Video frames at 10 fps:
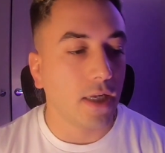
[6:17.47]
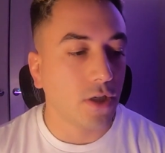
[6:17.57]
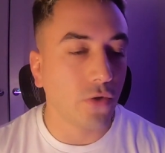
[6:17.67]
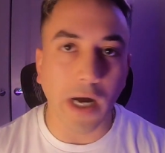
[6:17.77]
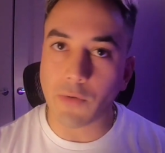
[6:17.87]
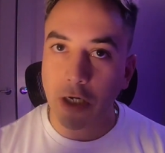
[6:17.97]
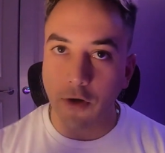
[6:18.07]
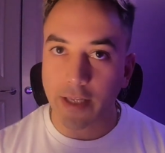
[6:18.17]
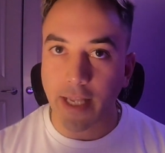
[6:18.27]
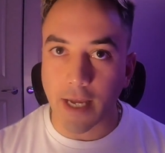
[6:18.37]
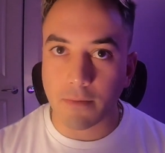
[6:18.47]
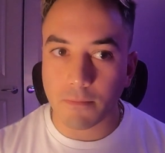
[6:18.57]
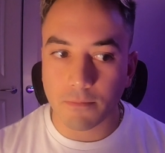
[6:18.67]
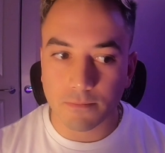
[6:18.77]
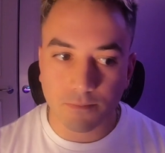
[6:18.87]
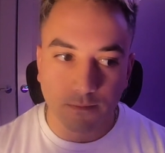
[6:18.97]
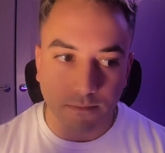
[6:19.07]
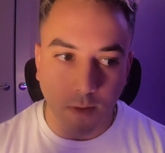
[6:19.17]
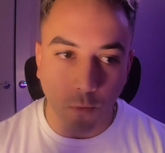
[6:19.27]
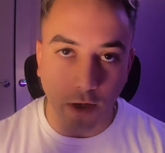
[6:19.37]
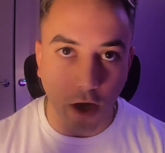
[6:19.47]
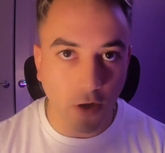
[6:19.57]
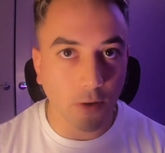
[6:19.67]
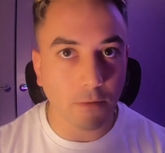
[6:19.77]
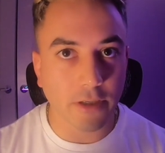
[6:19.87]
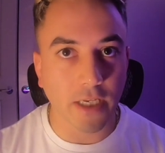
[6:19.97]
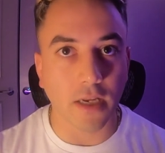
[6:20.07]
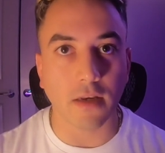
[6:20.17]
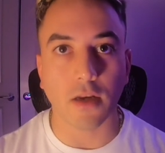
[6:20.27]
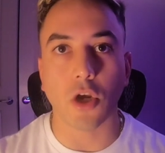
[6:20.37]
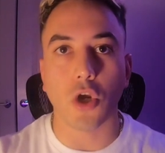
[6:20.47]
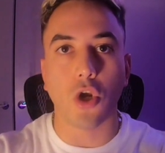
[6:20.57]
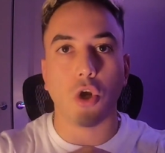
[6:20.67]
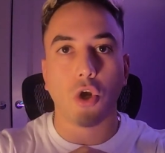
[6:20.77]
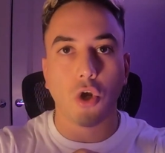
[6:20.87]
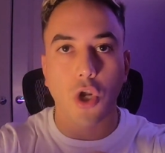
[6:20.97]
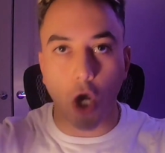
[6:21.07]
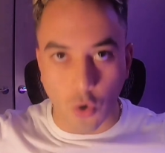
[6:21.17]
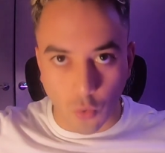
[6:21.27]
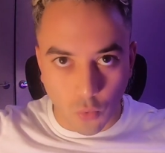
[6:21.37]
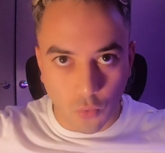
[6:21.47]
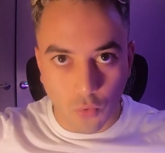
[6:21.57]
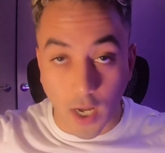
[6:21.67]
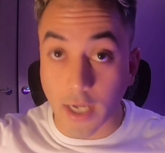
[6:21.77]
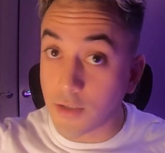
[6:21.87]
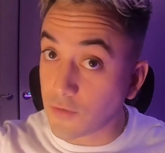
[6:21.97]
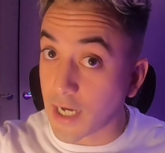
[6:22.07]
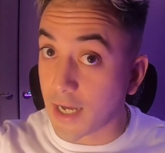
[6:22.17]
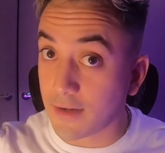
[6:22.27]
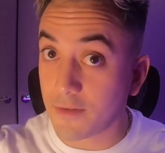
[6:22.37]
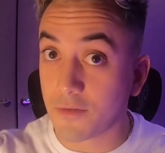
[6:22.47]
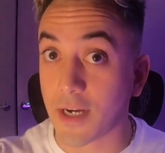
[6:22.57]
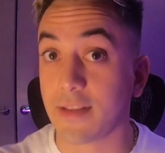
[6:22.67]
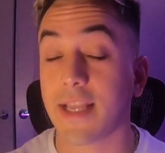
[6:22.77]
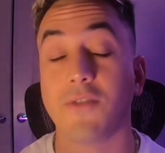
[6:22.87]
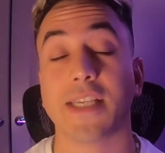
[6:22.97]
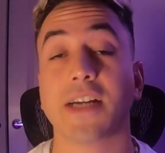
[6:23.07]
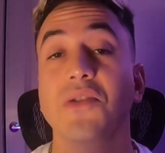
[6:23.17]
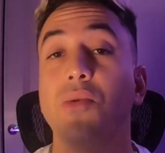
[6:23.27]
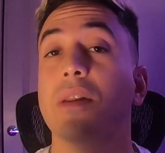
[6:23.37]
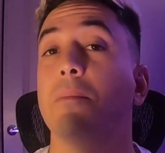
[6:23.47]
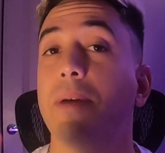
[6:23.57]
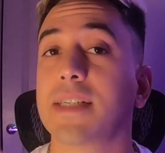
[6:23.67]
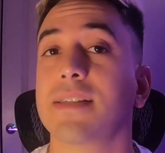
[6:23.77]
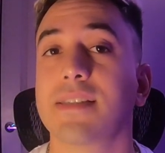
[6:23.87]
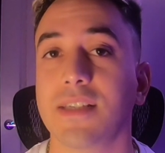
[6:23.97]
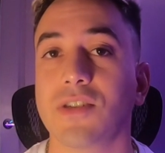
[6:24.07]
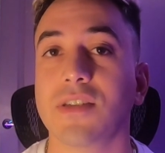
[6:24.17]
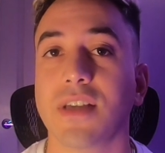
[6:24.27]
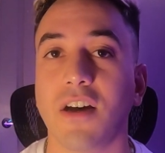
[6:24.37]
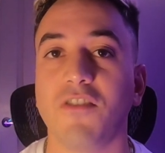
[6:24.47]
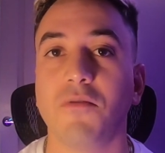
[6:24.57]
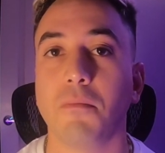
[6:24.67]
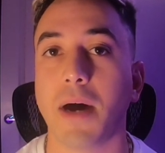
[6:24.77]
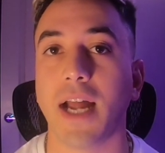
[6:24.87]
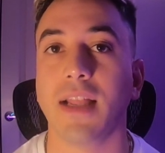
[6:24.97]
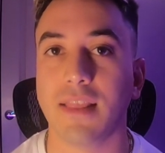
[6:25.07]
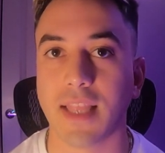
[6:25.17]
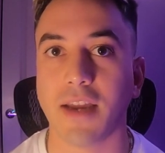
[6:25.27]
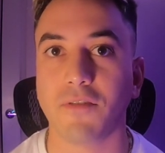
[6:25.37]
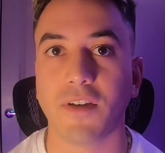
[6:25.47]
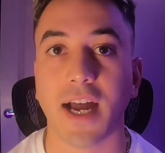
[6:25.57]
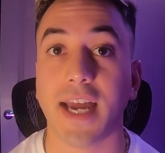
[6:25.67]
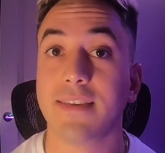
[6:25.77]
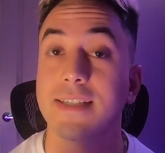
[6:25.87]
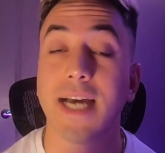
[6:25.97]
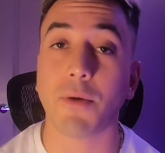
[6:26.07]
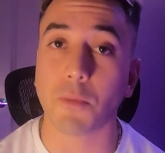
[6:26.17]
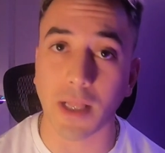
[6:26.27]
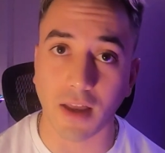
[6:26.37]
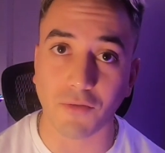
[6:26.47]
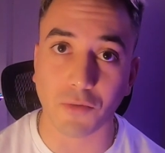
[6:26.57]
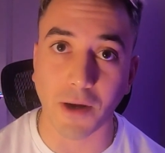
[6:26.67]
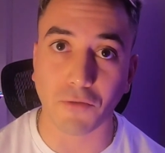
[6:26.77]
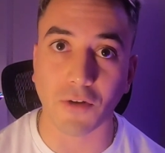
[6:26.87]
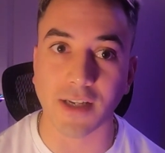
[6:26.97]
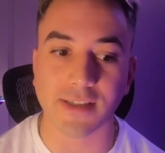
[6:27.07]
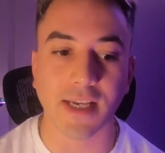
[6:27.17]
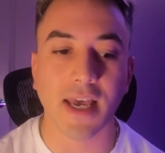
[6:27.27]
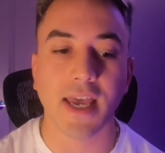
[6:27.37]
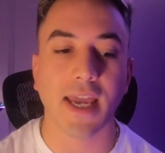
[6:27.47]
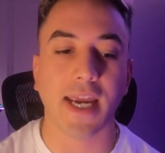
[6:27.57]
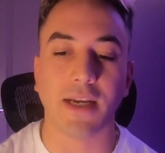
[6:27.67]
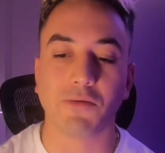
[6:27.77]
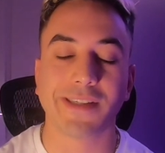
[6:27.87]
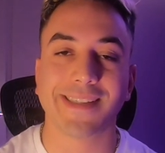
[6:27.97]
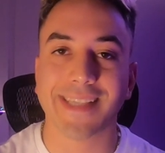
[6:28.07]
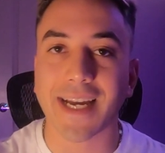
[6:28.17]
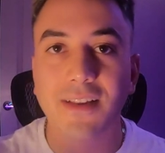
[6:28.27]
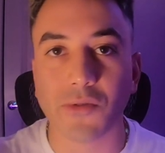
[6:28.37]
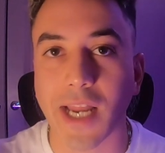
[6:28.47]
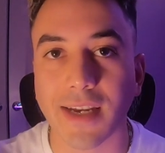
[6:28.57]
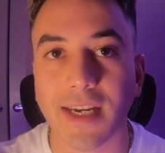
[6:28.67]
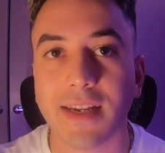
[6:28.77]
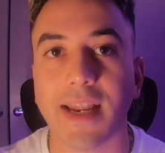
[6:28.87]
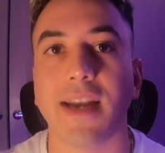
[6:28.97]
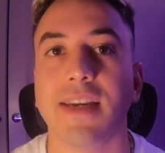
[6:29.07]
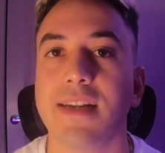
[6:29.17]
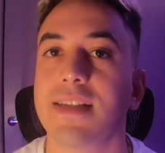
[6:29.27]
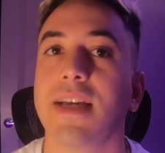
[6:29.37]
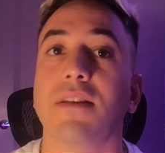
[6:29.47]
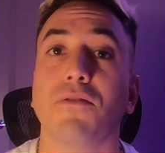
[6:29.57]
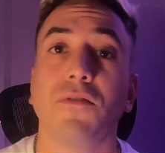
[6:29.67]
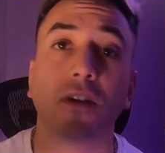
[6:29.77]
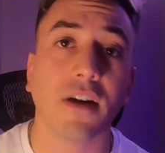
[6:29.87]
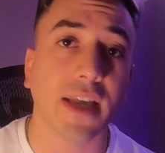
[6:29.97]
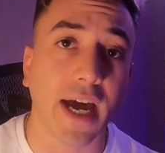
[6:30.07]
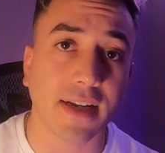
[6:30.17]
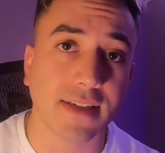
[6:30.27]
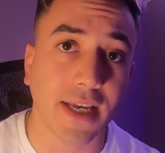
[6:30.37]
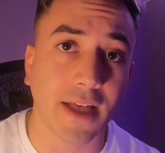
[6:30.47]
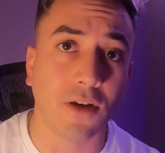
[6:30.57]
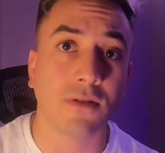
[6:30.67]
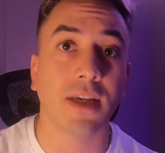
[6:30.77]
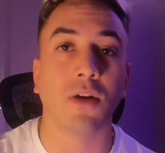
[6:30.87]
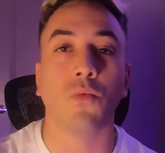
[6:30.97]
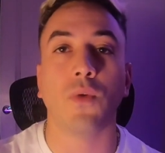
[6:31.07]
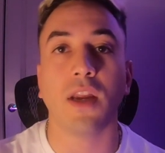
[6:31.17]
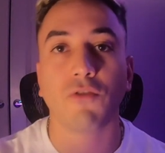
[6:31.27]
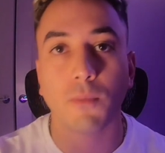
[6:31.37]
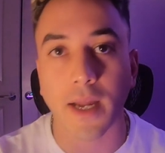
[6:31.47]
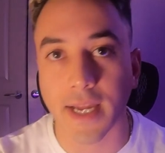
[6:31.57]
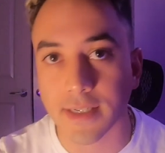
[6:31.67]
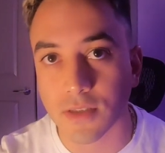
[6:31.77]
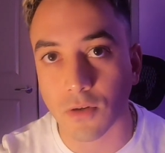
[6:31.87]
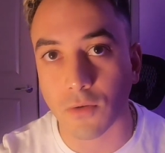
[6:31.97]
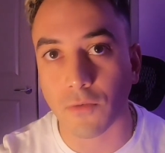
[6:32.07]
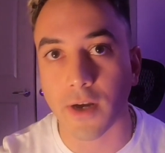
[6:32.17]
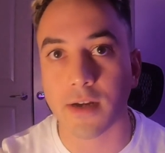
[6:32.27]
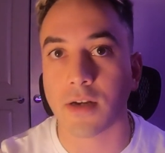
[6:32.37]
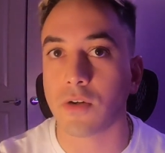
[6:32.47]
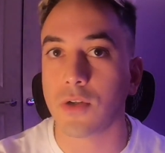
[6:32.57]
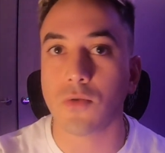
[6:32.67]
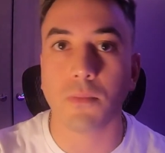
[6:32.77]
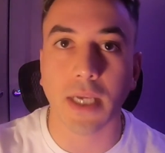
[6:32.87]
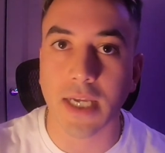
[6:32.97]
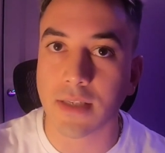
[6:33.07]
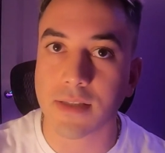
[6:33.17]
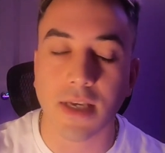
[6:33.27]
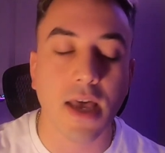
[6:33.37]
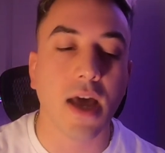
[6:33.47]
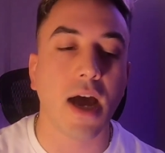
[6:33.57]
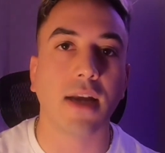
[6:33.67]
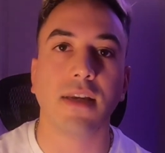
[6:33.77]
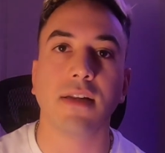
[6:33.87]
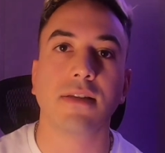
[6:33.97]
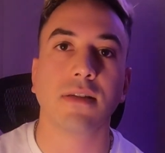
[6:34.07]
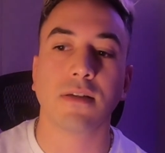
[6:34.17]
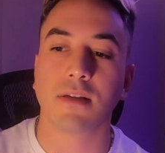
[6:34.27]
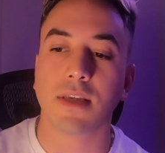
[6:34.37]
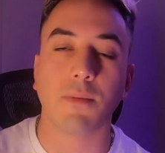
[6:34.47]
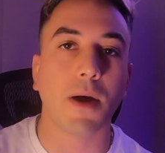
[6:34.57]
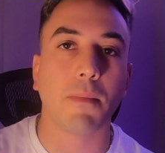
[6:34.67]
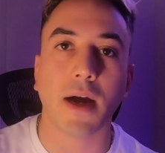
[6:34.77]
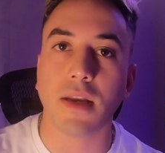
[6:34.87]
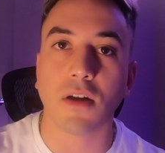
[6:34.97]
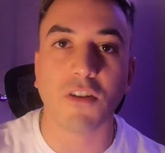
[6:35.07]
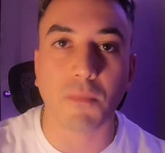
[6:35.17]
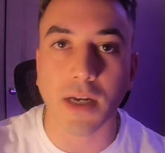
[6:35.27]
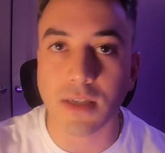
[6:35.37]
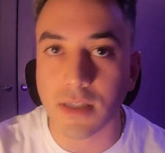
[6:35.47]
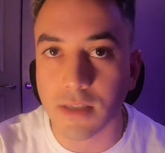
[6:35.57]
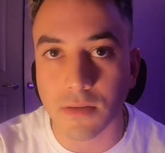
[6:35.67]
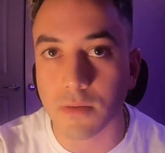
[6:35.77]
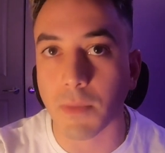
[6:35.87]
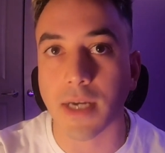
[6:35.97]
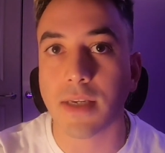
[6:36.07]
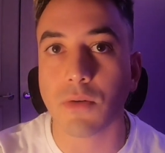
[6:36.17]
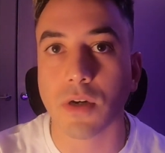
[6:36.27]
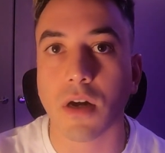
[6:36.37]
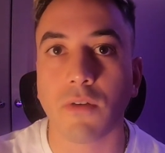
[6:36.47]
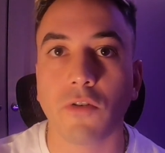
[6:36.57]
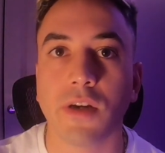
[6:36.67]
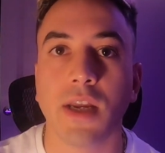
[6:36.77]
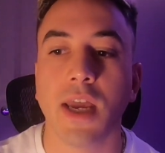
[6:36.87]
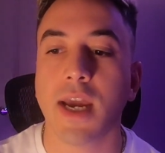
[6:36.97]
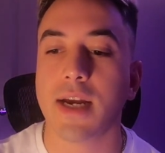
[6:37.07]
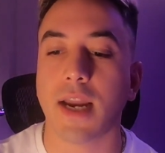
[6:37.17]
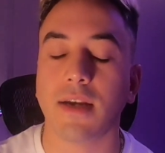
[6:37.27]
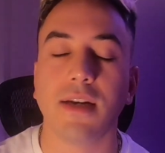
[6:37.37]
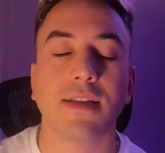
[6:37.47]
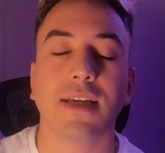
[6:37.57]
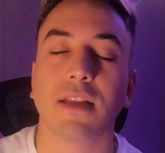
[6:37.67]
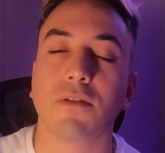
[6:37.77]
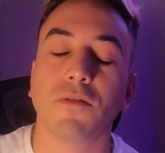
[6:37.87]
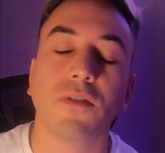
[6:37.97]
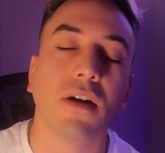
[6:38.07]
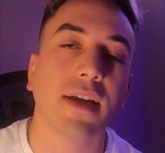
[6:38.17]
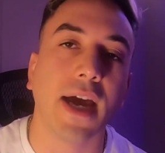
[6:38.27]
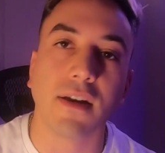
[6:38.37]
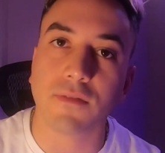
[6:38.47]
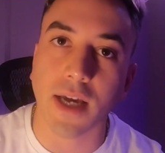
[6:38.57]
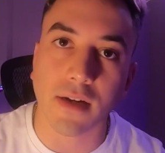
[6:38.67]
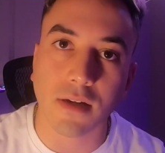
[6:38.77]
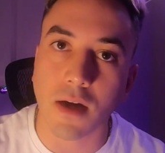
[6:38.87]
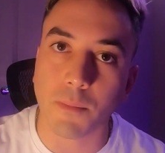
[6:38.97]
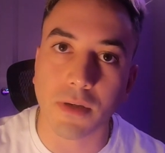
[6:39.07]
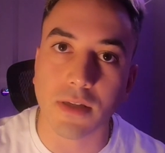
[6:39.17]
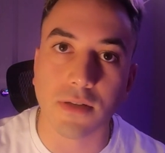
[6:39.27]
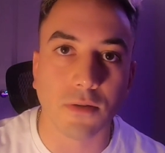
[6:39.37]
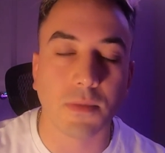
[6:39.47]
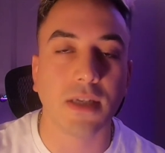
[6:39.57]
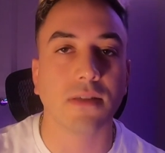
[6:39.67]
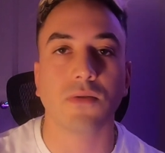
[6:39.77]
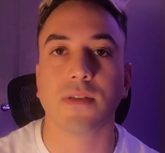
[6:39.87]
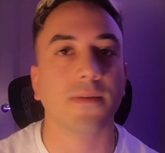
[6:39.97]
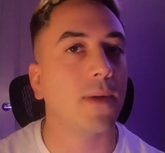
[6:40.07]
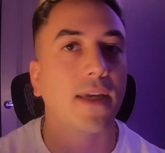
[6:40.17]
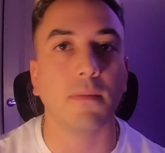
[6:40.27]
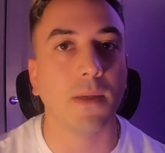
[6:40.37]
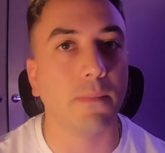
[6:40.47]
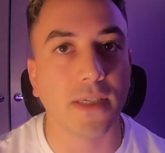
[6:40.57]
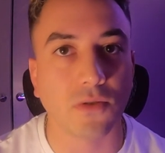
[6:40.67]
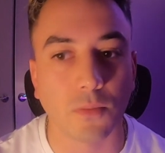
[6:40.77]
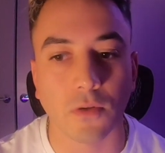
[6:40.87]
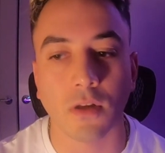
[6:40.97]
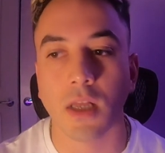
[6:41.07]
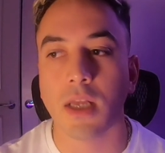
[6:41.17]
Do I regret that? 100%. No, I do not, right? That was actually one of the best decisions of my life. I had the time of my life with my friends, and it was exactly what I needed. I needed to get the fuck out of town, get away from my ex-girlfriend and her new mans. I needed to get my mind off my knee recovery, and I needed to get the fuck out of that company, dude, because it was just making me miserable.